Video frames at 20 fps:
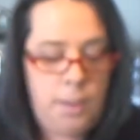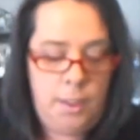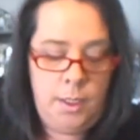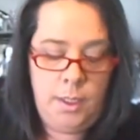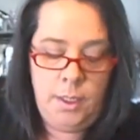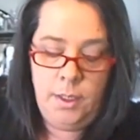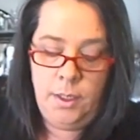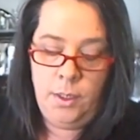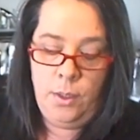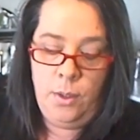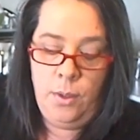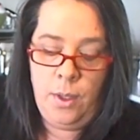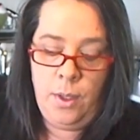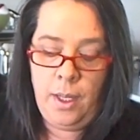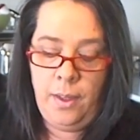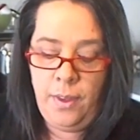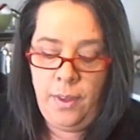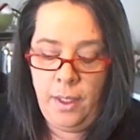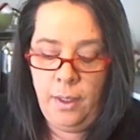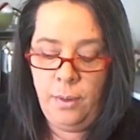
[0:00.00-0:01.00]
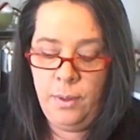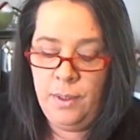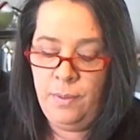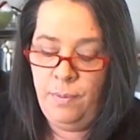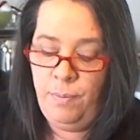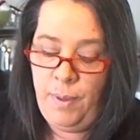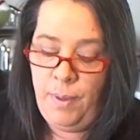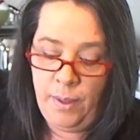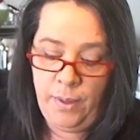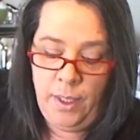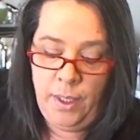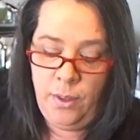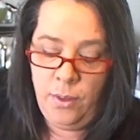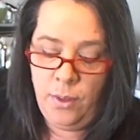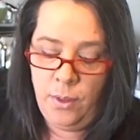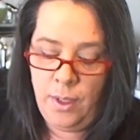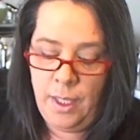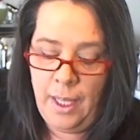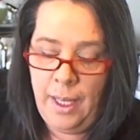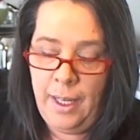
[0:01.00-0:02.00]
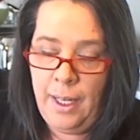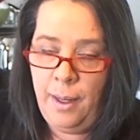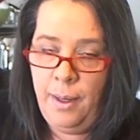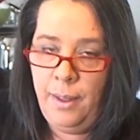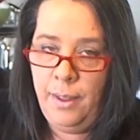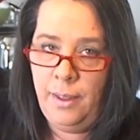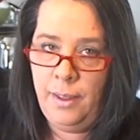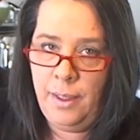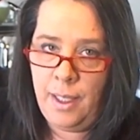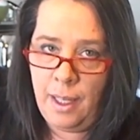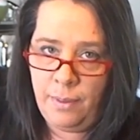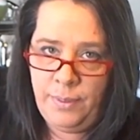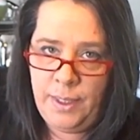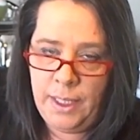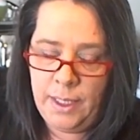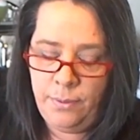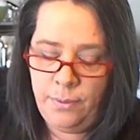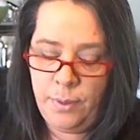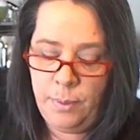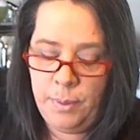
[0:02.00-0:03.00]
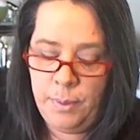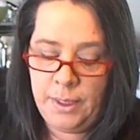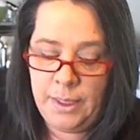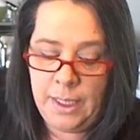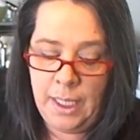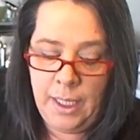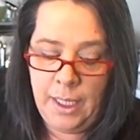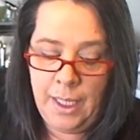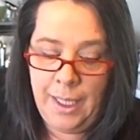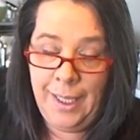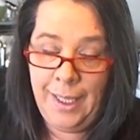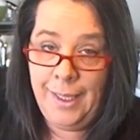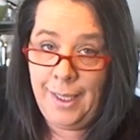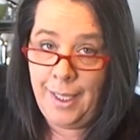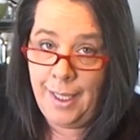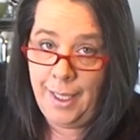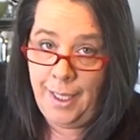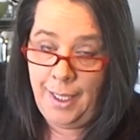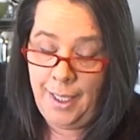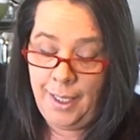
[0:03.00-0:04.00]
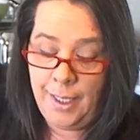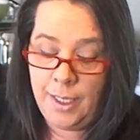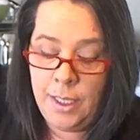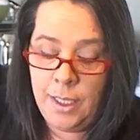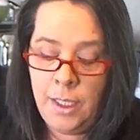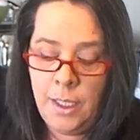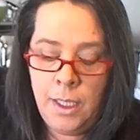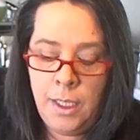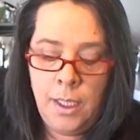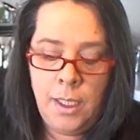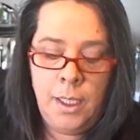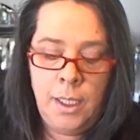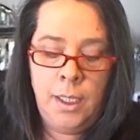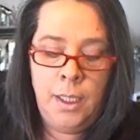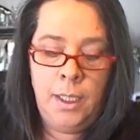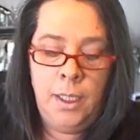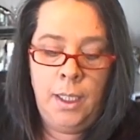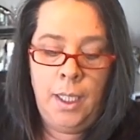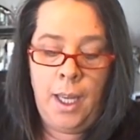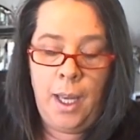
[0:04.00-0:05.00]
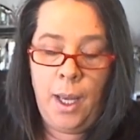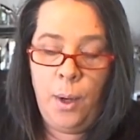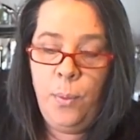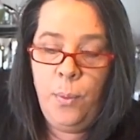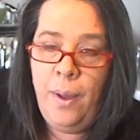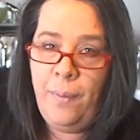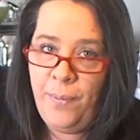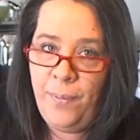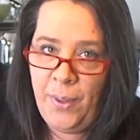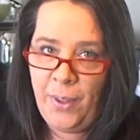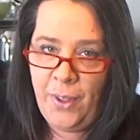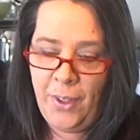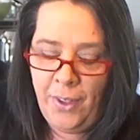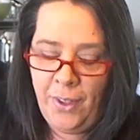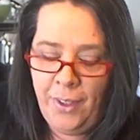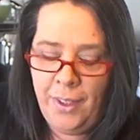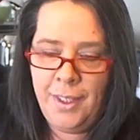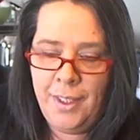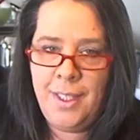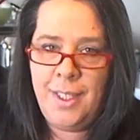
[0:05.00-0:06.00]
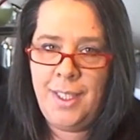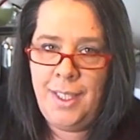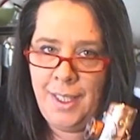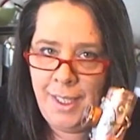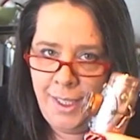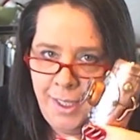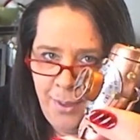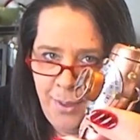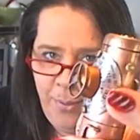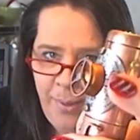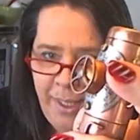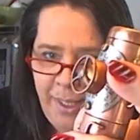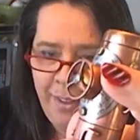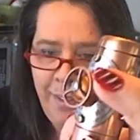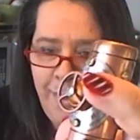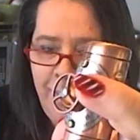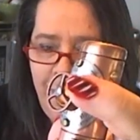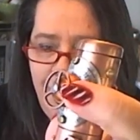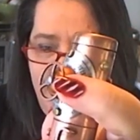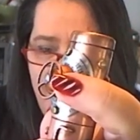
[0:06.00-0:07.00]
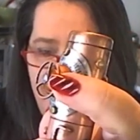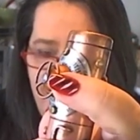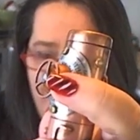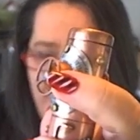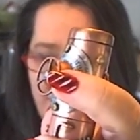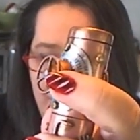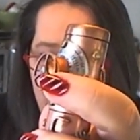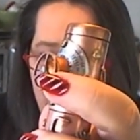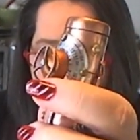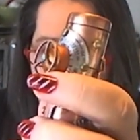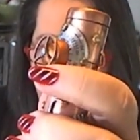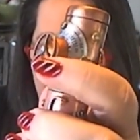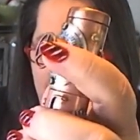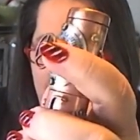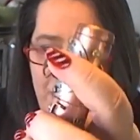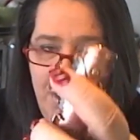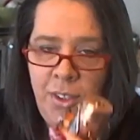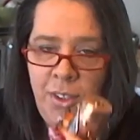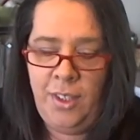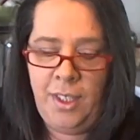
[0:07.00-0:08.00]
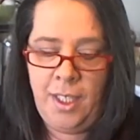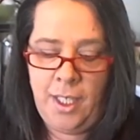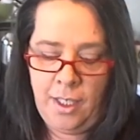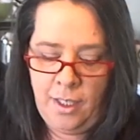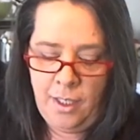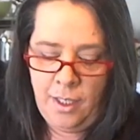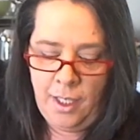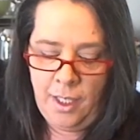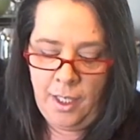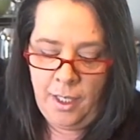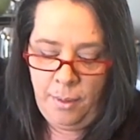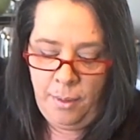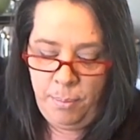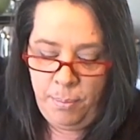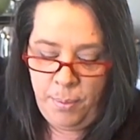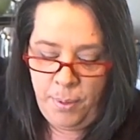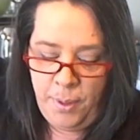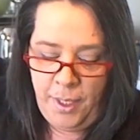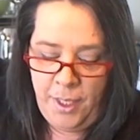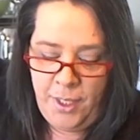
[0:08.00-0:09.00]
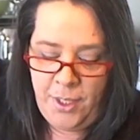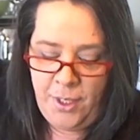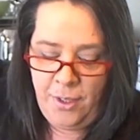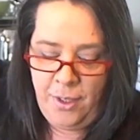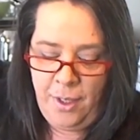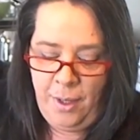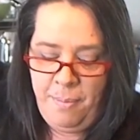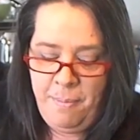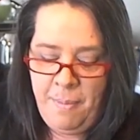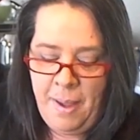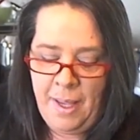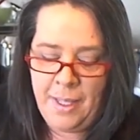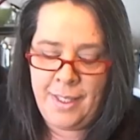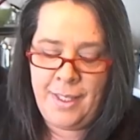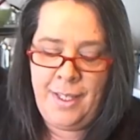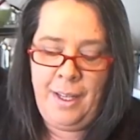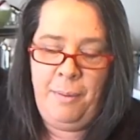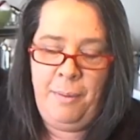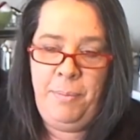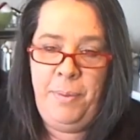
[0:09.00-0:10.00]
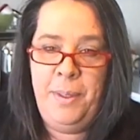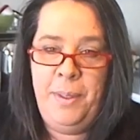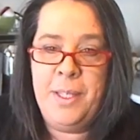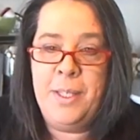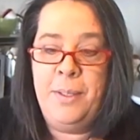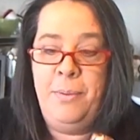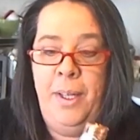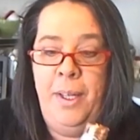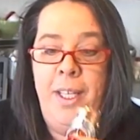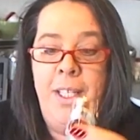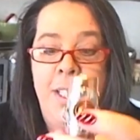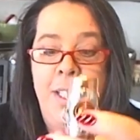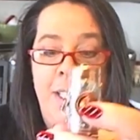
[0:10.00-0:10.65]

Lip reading: So I thought it was very cool, and I loved it from the second I got it. However, you see the little wheel? I turned it, and I'm pretty sure I messed up the switch,